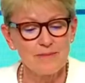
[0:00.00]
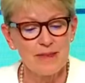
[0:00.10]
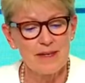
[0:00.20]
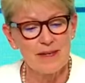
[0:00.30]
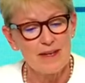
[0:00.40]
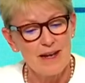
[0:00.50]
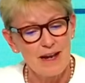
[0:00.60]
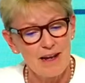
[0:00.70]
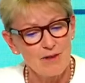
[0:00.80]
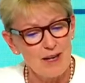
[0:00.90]
Looking
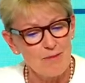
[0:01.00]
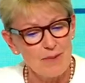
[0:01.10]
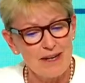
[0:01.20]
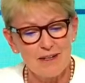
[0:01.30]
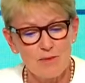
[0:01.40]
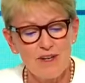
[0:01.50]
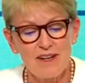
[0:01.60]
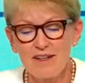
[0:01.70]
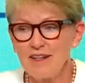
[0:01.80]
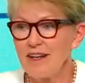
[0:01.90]
back, we can
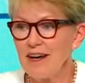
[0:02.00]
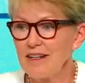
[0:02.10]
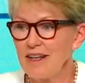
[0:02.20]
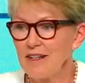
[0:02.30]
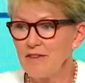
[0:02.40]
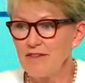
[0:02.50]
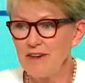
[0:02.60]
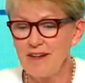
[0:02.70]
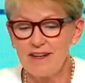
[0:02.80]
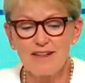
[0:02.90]
identify some